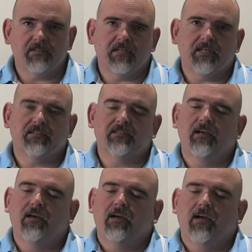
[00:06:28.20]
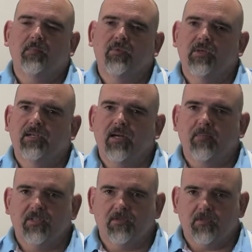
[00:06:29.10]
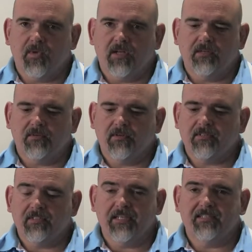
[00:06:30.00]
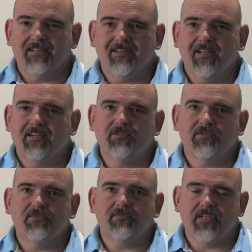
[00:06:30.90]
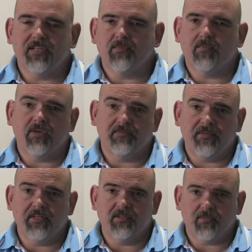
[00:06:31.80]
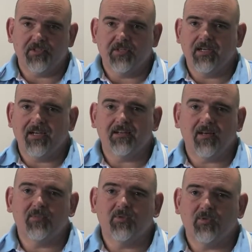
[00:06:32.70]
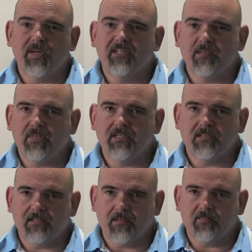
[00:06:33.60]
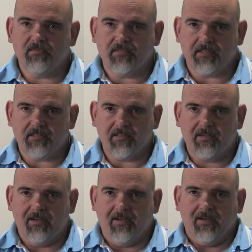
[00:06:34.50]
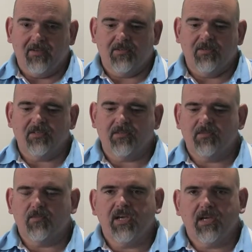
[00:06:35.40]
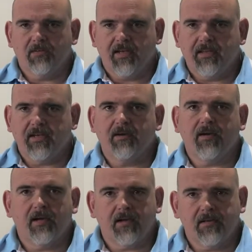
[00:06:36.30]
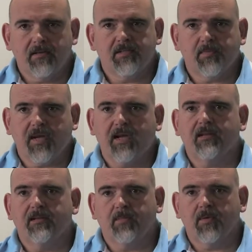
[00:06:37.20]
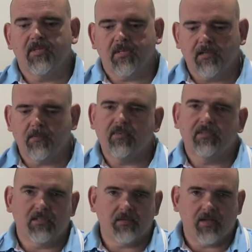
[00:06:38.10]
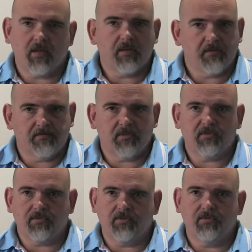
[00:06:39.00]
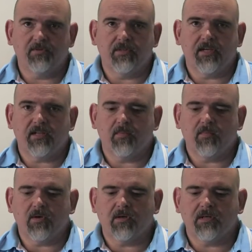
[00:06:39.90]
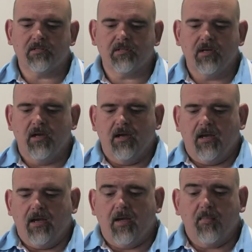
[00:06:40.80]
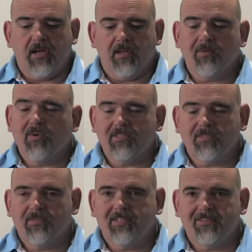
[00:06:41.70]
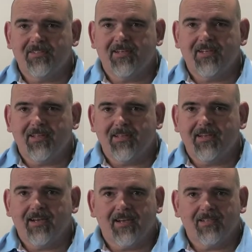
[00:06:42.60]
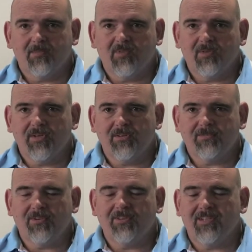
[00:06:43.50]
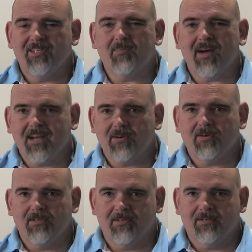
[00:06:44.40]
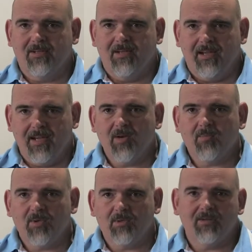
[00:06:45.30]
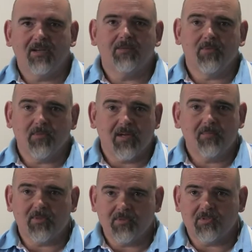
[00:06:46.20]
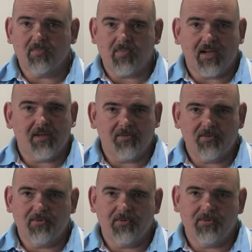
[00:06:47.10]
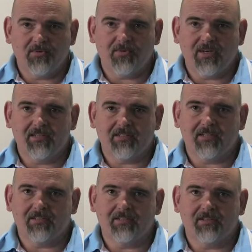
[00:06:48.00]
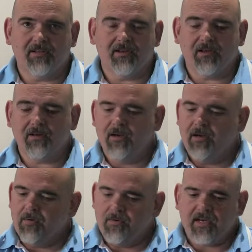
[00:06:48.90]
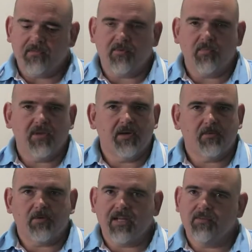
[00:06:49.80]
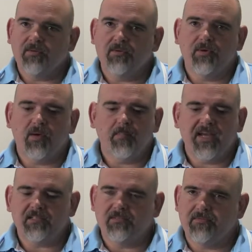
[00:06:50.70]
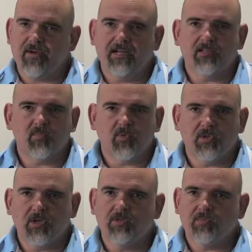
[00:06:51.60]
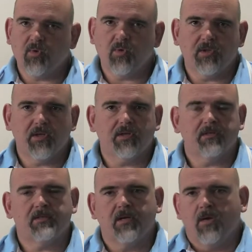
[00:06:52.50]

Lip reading: 6 up to a diameter 12 R6, and it allows you to finish machine at up to 20 meter table feet. So this is where they're going in Japan at the moment, and obviously they'll filter through to the other markets. Another one, just for interest sake, the other day a customer was looking for a 30 micron end mill, and we were able to supply through Hitachi. So they go right from there right through a massive range, ball nose,